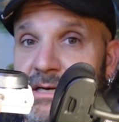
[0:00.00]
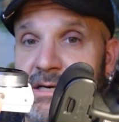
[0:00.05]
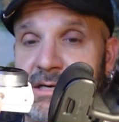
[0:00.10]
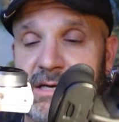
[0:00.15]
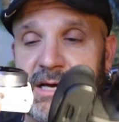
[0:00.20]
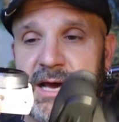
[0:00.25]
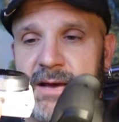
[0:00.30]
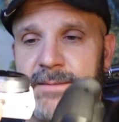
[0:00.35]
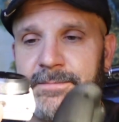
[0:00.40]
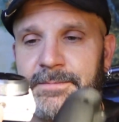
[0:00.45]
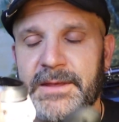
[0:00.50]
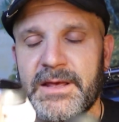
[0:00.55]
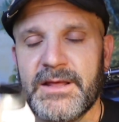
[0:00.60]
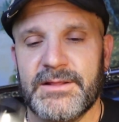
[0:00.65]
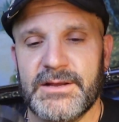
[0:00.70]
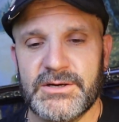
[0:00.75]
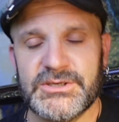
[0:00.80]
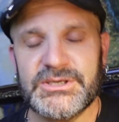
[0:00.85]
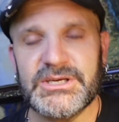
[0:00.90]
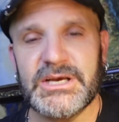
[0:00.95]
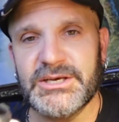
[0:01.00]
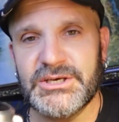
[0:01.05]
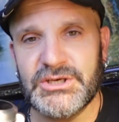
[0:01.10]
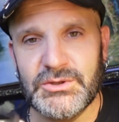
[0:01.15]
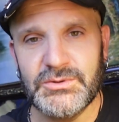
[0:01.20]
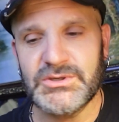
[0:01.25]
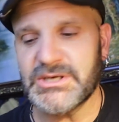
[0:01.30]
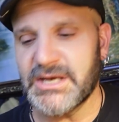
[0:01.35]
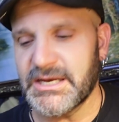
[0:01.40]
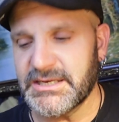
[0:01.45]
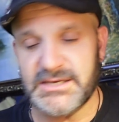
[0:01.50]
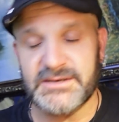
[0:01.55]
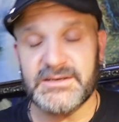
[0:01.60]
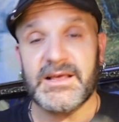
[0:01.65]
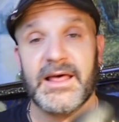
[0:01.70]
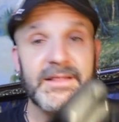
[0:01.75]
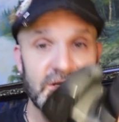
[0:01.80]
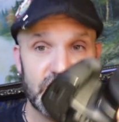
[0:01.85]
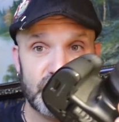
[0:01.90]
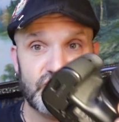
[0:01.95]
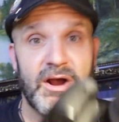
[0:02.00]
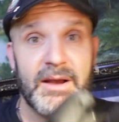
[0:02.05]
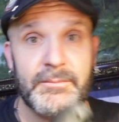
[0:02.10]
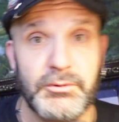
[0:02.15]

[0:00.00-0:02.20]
Yeah, there's a huge size difference. And then you try